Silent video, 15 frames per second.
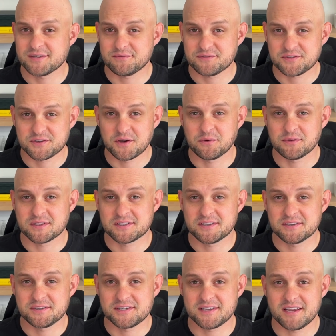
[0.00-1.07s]
if so, this
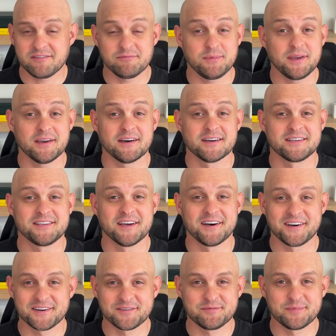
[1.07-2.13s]
could save me a ton of